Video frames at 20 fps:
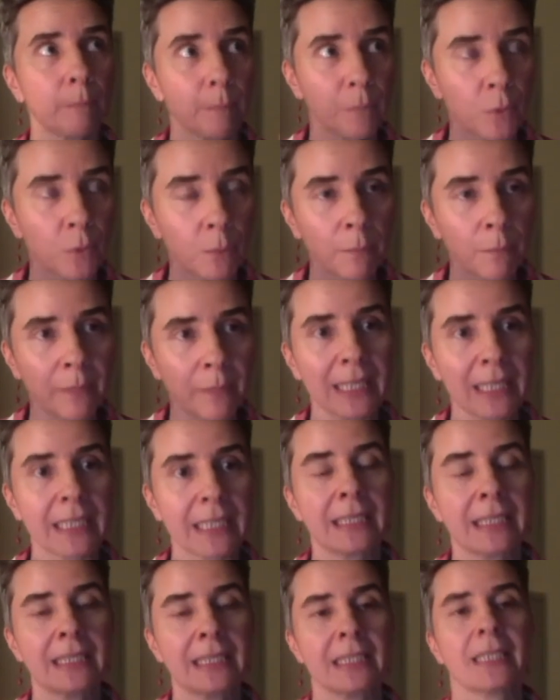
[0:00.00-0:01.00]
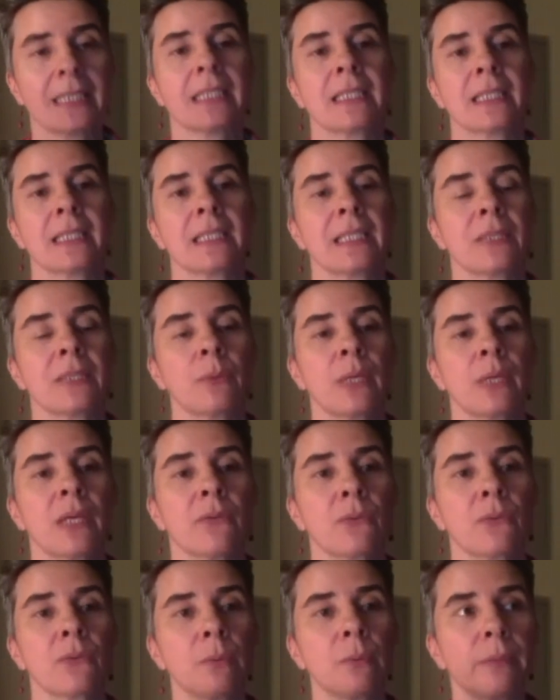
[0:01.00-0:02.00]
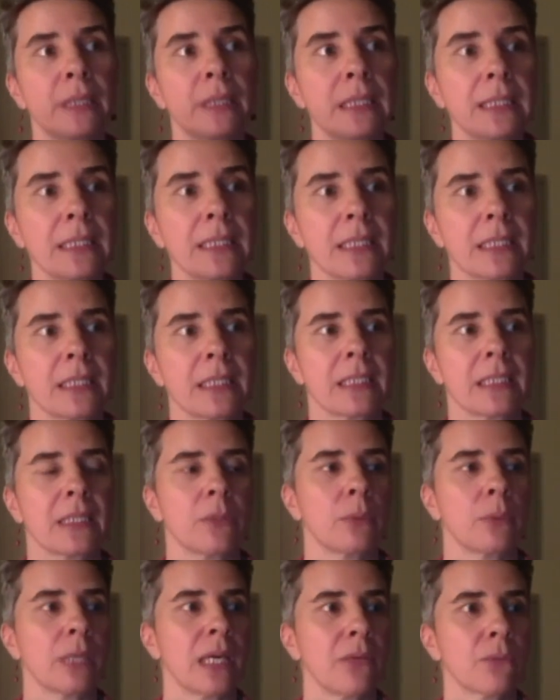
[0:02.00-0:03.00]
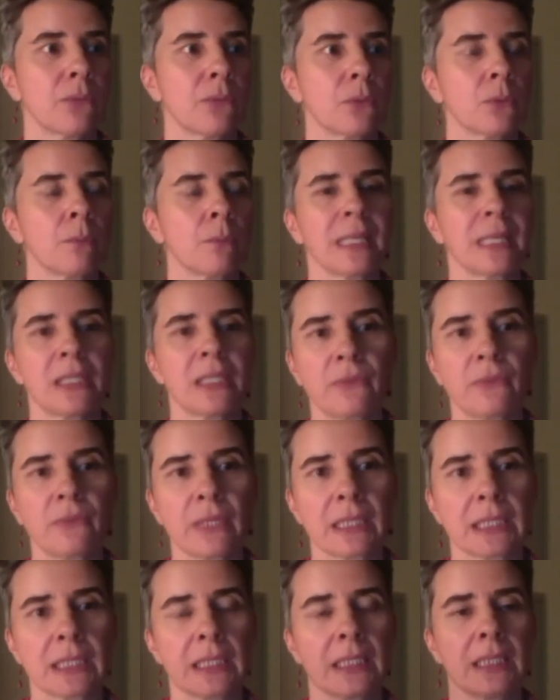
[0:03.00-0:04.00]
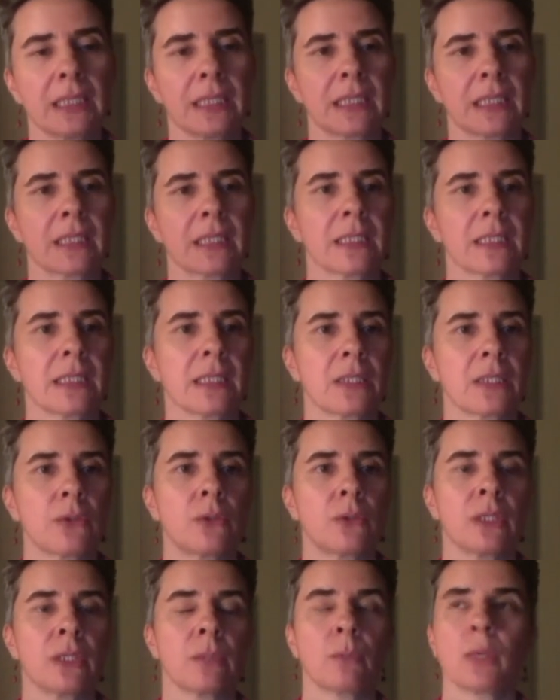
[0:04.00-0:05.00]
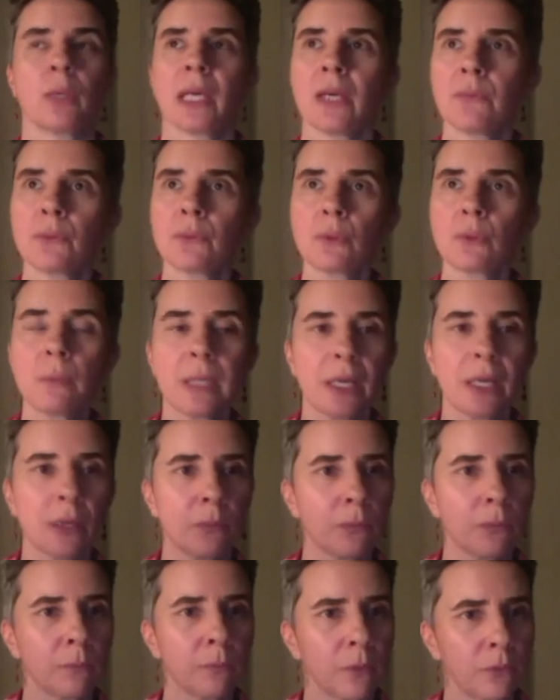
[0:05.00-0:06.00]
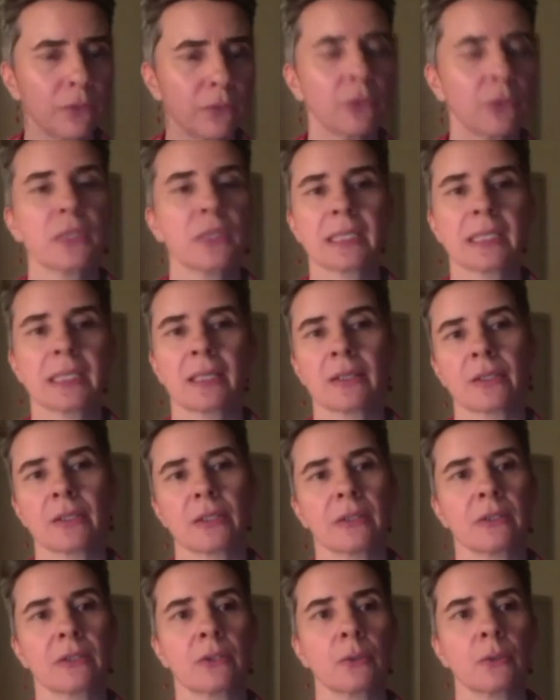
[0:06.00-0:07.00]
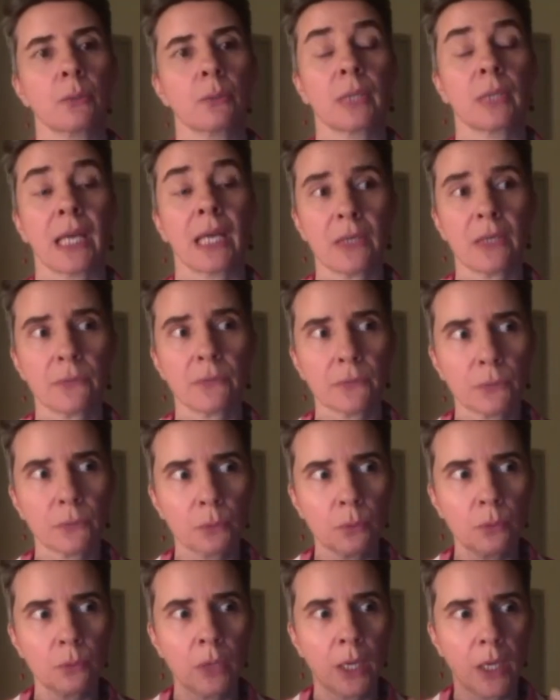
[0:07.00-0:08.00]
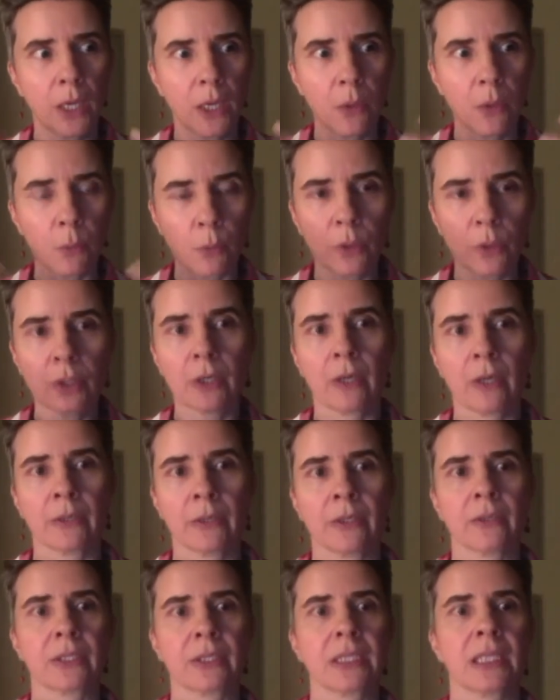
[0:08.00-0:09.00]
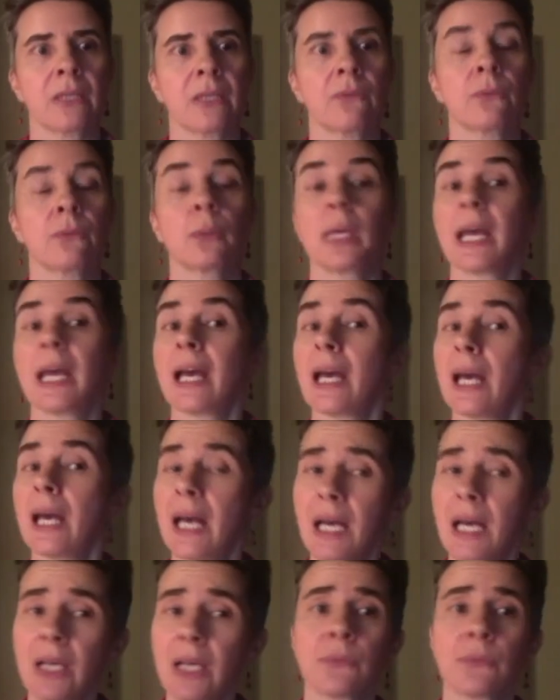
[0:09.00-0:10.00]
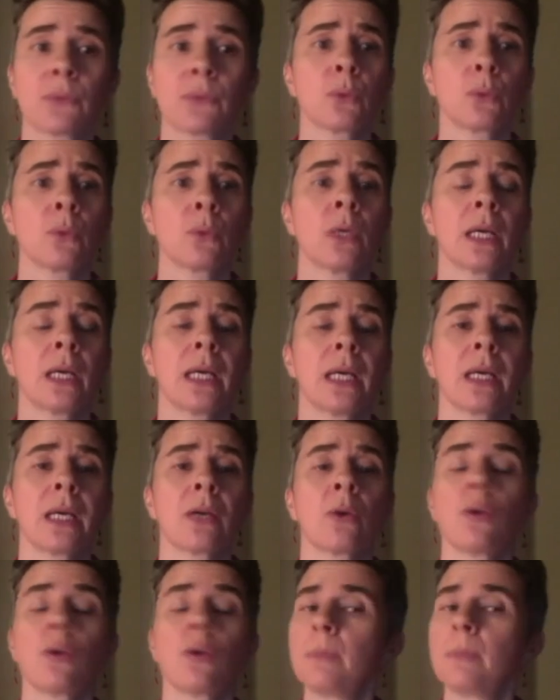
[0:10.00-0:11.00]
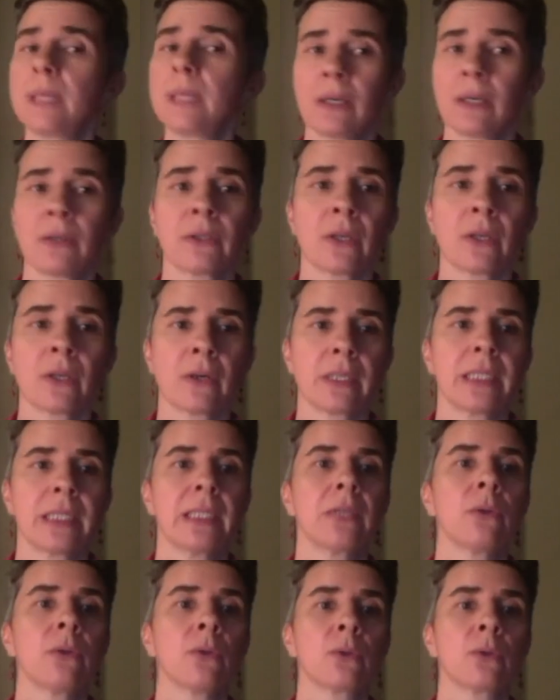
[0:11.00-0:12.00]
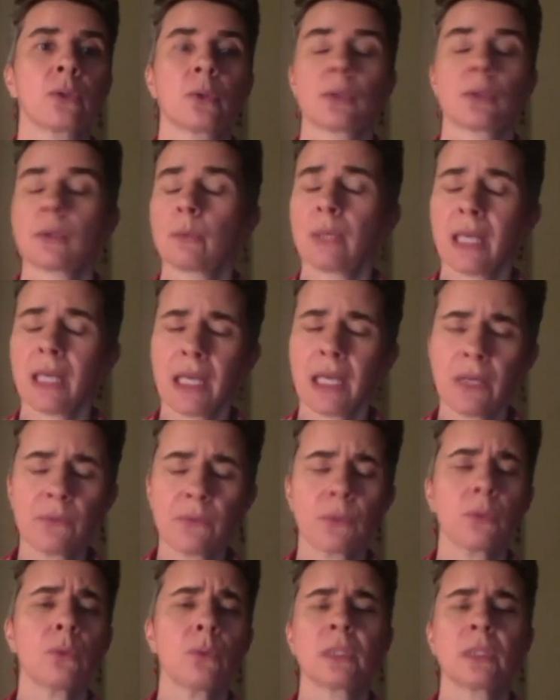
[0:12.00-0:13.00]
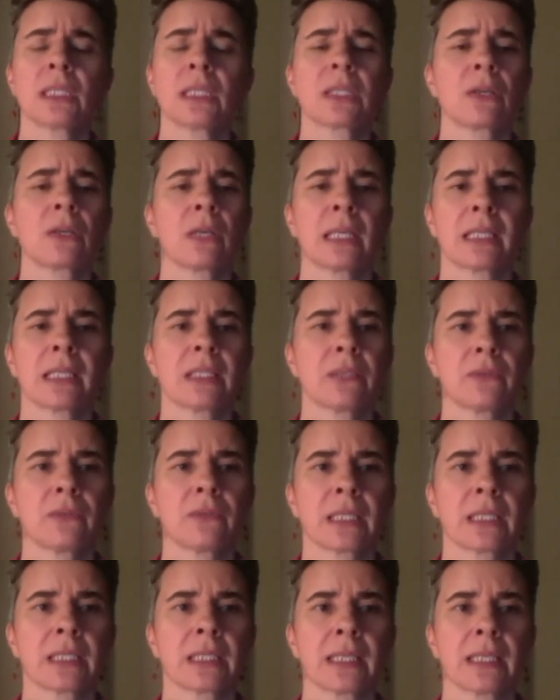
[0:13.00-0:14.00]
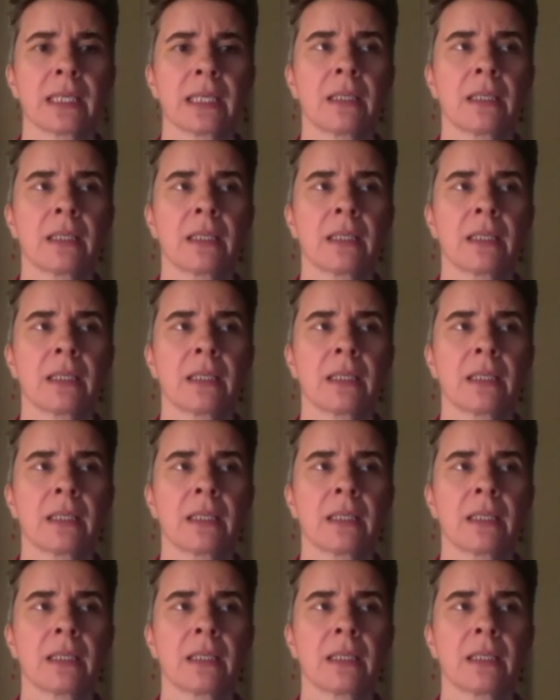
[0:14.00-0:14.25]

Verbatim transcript: to make this city we have to build this city we have to manifest this this dream we have to become 50000 we have to work on ourselves we have to go beyond our egos we have to do this collective sadhana